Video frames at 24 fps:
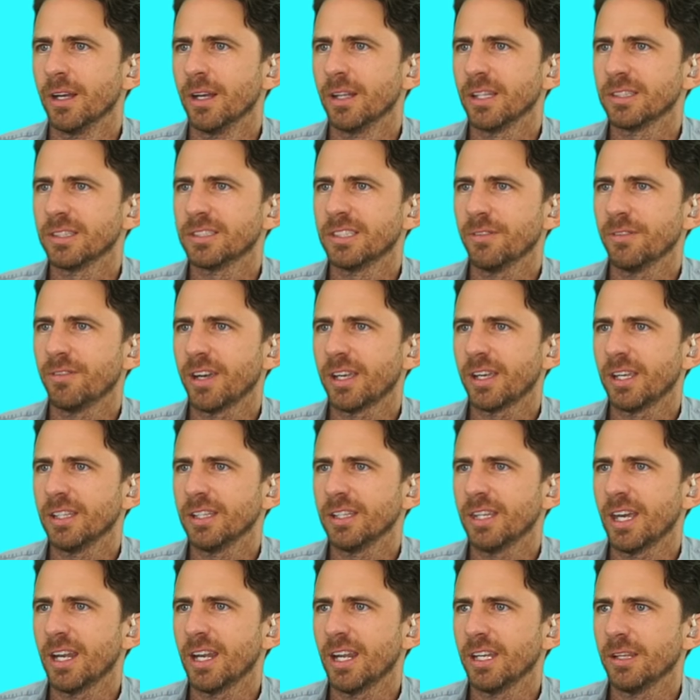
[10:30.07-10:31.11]
Let's see if I can
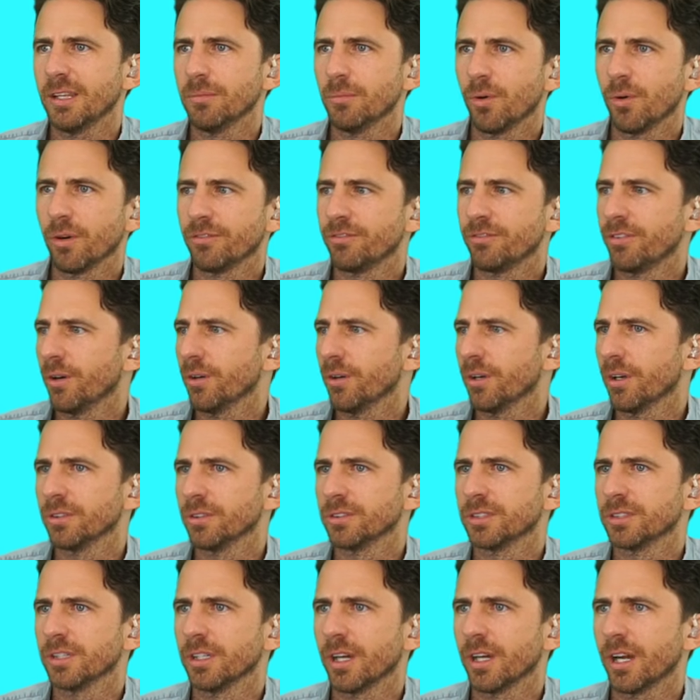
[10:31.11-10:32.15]
get any more
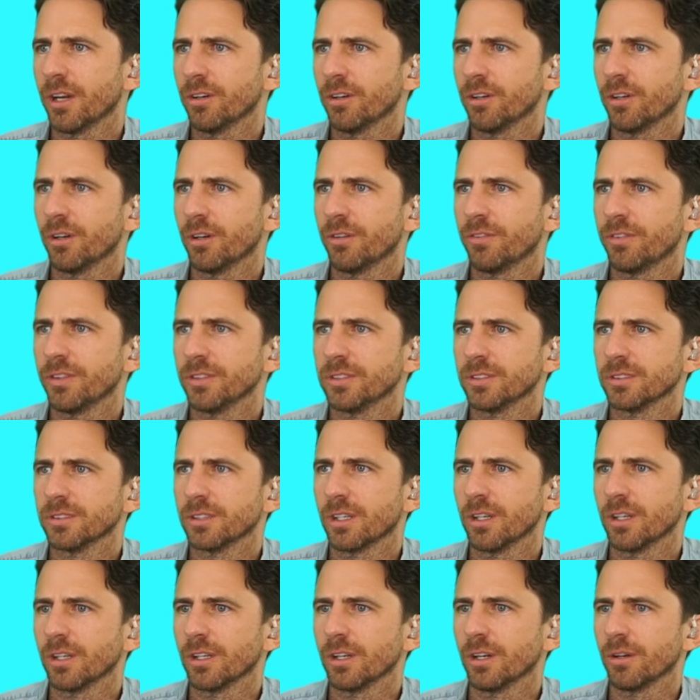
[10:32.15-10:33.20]
photos here. I don't know if this is
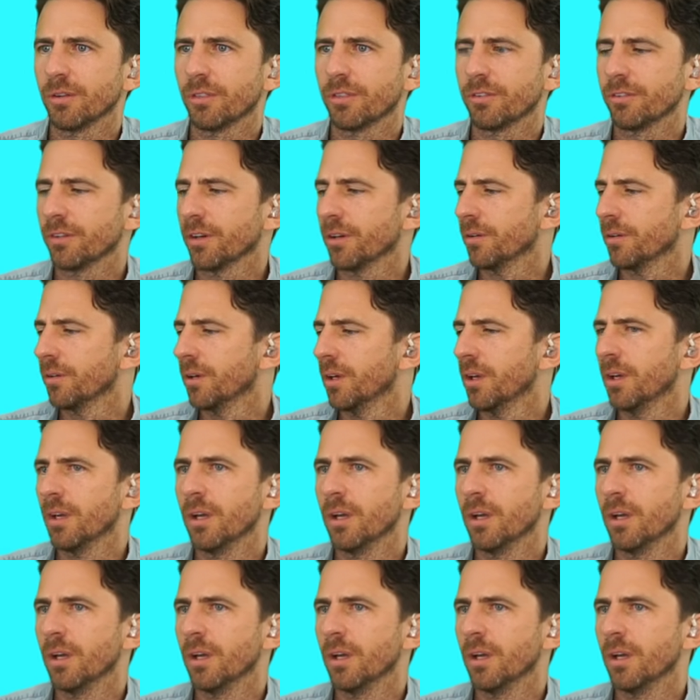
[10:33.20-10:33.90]
going to go through.